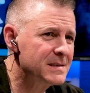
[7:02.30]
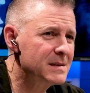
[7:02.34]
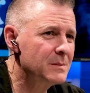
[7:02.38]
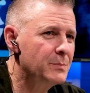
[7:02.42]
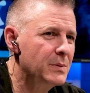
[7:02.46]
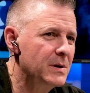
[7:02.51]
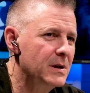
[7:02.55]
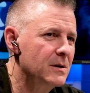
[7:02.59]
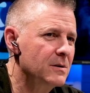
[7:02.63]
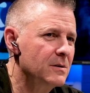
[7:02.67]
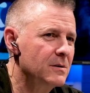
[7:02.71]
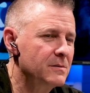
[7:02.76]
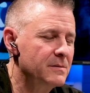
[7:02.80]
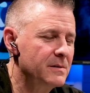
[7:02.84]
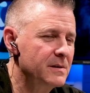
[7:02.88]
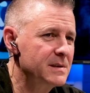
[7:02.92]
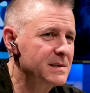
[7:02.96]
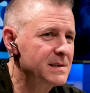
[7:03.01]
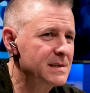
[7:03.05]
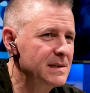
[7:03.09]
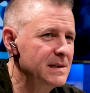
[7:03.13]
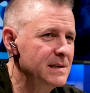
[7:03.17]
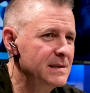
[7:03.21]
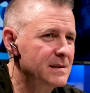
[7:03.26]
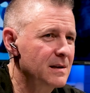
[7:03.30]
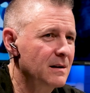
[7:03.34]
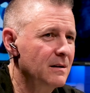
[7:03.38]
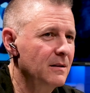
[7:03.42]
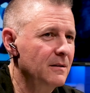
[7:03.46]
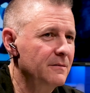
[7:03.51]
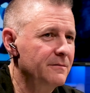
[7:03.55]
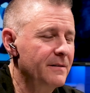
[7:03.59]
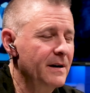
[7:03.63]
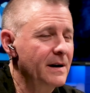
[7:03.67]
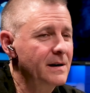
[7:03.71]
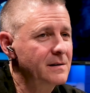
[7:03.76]
appear that seasonal
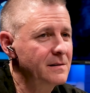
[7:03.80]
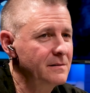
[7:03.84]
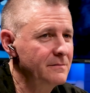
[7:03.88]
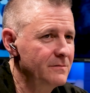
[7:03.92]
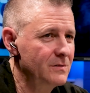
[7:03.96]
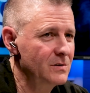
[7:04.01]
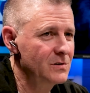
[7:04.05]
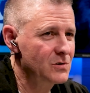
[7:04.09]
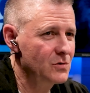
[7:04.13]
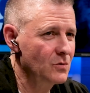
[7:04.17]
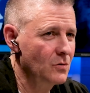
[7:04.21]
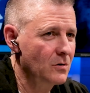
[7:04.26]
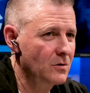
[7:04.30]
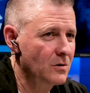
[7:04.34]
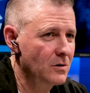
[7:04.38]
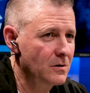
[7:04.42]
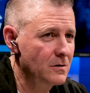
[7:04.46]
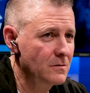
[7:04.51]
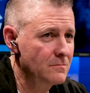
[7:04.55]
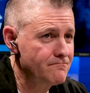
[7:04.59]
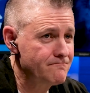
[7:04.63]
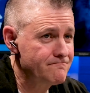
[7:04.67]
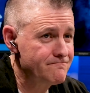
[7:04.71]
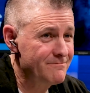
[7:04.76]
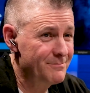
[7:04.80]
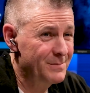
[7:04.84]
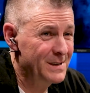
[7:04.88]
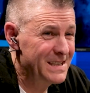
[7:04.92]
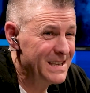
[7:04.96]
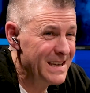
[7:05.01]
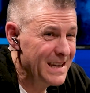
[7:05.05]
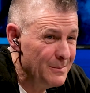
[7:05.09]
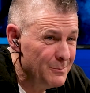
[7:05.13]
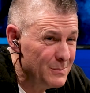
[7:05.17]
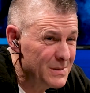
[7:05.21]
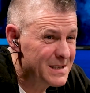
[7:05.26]
affective disorder
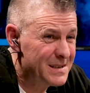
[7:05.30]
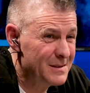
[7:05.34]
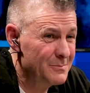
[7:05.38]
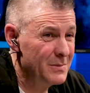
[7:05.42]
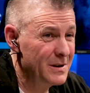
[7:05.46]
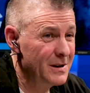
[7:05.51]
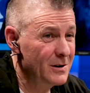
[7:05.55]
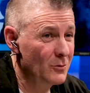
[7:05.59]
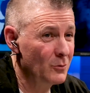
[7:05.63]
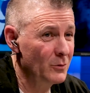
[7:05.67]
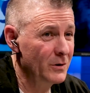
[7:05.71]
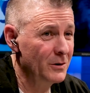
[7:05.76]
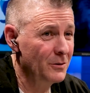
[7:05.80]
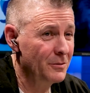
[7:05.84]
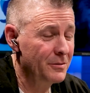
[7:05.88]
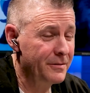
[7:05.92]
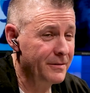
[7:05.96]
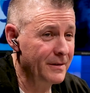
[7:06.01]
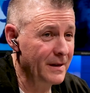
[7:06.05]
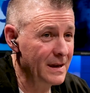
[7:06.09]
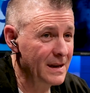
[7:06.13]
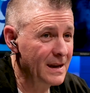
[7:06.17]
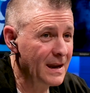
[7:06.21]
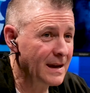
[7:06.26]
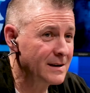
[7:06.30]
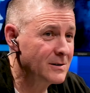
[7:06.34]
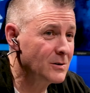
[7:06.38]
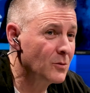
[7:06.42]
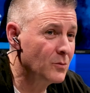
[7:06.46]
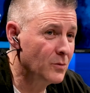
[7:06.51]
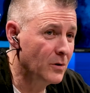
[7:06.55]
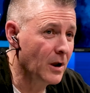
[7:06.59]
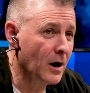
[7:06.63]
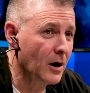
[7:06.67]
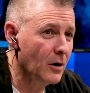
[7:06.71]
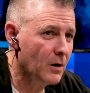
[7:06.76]
seems to be a real thing. I
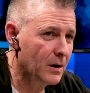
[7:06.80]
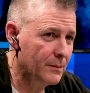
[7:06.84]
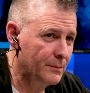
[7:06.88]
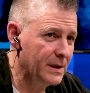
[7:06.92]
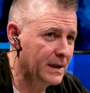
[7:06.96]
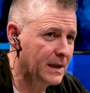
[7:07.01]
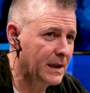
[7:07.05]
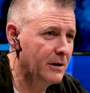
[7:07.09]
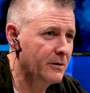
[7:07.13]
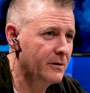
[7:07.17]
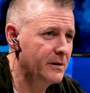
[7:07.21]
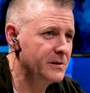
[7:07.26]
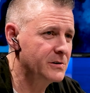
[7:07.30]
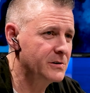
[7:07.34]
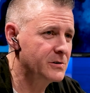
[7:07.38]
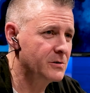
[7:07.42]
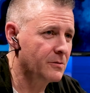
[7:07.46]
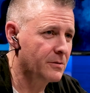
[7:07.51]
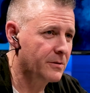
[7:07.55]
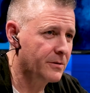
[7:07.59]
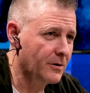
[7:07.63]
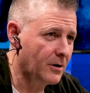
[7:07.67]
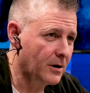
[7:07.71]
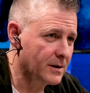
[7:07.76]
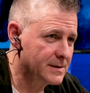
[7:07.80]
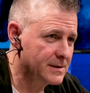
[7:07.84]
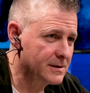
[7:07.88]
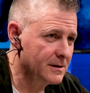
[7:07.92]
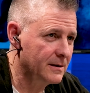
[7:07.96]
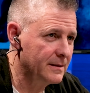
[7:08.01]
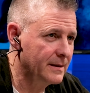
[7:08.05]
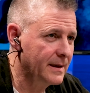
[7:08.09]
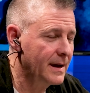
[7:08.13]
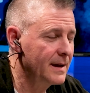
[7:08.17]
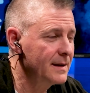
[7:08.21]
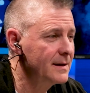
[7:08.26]
don't know. I'd be curious your thoughts
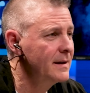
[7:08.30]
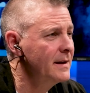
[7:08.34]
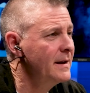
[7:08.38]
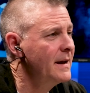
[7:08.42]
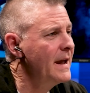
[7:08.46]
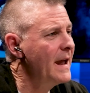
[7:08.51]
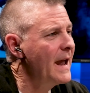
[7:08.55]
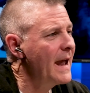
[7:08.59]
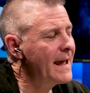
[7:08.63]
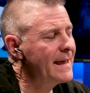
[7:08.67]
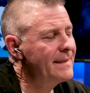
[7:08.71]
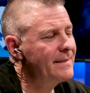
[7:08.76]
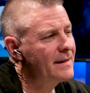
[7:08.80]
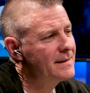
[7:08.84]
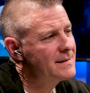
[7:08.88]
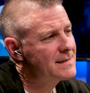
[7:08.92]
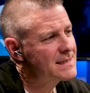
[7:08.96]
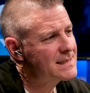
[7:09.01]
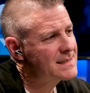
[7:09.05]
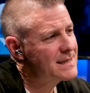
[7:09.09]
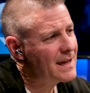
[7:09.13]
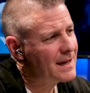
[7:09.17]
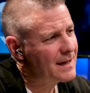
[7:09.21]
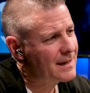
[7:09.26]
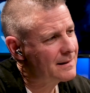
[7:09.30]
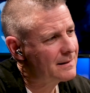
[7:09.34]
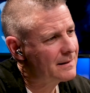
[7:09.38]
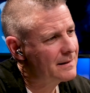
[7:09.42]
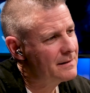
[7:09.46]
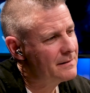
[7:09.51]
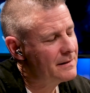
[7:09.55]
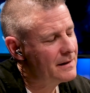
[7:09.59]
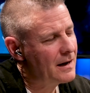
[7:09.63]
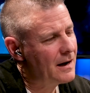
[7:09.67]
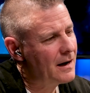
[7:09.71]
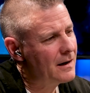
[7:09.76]
on that. And then secondly,
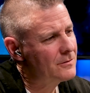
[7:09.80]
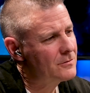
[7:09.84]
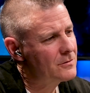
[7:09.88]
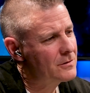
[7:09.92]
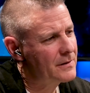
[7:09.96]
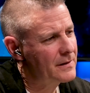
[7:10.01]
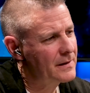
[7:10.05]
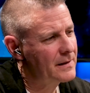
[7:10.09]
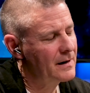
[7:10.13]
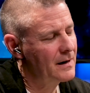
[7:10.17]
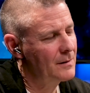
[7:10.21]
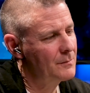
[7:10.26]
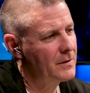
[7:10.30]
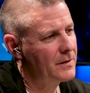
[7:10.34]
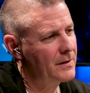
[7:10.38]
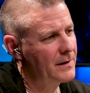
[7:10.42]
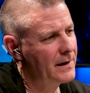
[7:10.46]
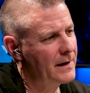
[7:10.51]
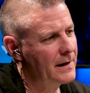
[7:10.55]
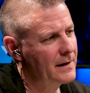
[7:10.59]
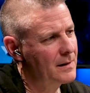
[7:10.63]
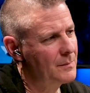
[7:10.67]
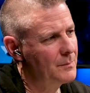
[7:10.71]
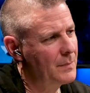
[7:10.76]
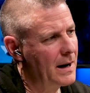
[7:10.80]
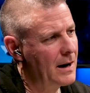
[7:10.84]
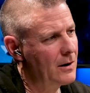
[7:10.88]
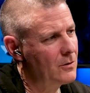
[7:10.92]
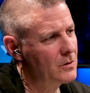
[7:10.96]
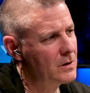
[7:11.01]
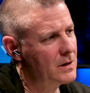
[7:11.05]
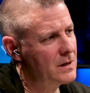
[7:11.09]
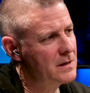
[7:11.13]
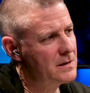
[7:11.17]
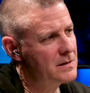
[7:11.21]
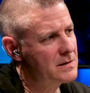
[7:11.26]
the other thing that I'm thinking about
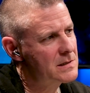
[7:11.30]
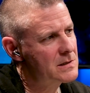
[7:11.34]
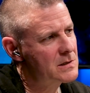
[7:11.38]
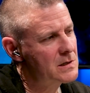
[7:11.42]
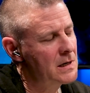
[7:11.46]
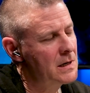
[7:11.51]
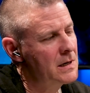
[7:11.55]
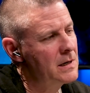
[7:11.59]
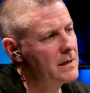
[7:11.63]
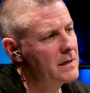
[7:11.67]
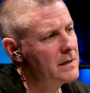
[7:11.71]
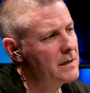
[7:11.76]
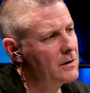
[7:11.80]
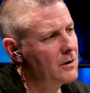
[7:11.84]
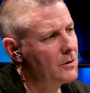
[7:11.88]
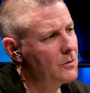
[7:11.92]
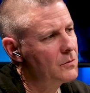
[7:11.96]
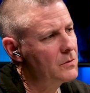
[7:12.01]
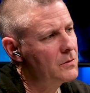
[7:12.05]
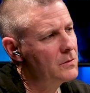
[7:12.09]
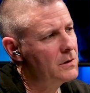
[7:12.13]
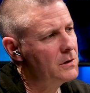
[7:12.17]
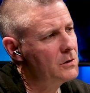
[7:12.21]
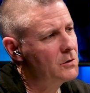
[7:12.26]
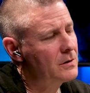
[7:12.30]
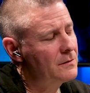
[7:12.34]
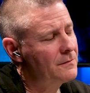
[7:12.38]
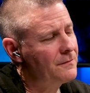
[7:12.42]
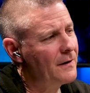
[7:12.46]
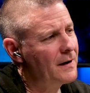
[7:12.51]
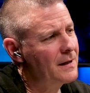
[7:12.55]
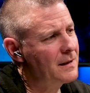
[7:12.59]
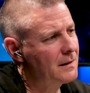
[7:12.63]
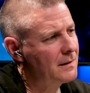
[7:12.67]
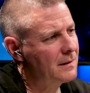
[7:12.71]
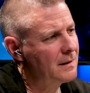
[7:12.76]
is, you can
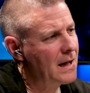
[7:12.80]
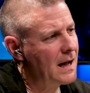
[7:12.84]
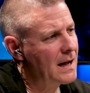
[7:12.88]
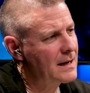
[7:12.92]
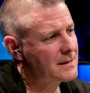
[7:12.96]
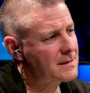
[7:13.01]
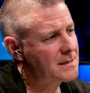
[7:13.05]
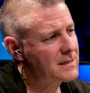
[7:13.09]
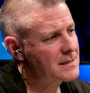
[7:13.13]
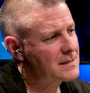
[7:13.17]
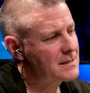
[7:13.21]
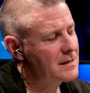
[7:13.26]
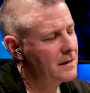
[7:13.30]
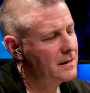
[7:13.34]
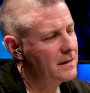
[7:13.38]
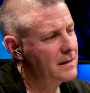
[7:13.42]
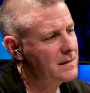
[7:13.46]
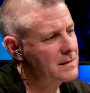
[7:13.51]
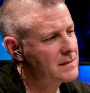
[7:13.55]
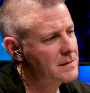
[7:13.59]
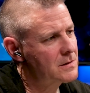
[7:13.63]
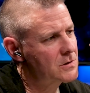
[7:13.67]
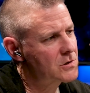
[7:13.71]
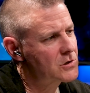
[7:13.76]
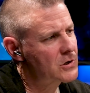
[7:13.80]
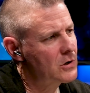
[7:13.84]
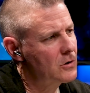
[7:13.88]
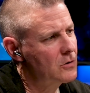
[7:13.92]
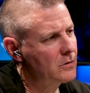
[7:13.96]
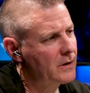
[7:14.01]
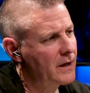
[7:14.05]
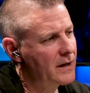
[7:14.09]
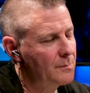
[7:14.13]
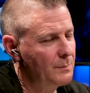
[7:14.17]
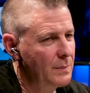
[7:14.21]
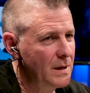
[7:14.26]
find a lot of studies that show
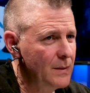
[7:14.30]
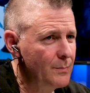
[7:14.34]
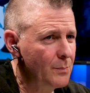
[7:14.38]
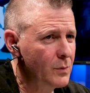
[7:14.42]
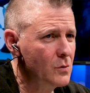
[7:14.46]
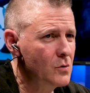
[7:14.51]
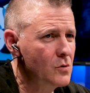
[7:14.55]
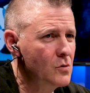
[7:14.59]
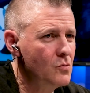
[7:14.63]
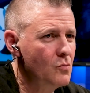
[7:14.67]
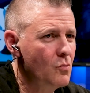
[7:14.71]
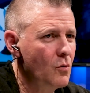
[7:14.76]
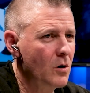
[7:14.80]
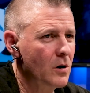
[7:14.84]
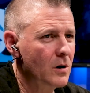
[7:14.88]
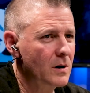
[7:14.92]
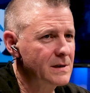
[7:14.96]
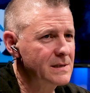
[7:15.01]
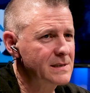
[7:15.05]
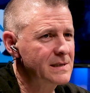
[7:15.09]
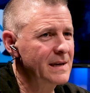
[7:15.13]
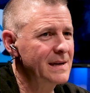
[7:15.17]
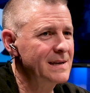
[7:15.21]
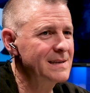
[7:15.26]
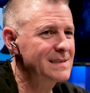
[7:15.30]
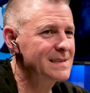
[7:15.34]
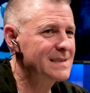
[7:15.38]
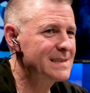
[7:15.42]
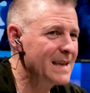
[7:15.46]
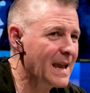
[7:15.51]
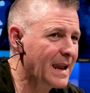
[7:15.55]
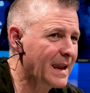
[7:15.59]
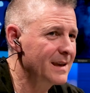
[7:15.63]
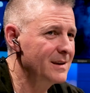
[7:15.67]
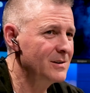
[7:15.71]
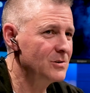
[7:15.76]
like people who work, say,
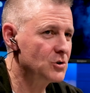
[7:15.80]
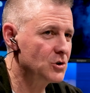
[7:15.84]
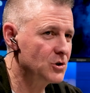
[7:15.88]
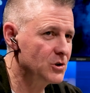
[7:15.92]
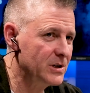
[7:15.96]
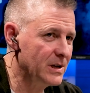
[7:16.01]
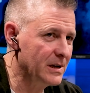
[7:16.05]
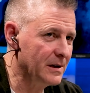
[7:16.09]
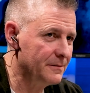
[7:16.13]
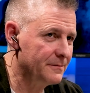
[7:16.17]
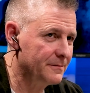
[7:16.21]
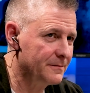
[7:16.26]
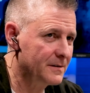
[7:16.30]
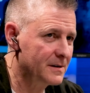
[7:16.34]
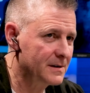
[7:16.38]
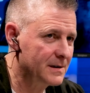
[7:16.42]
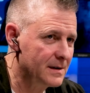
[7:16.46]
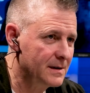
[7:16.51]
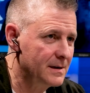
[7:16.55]
second shift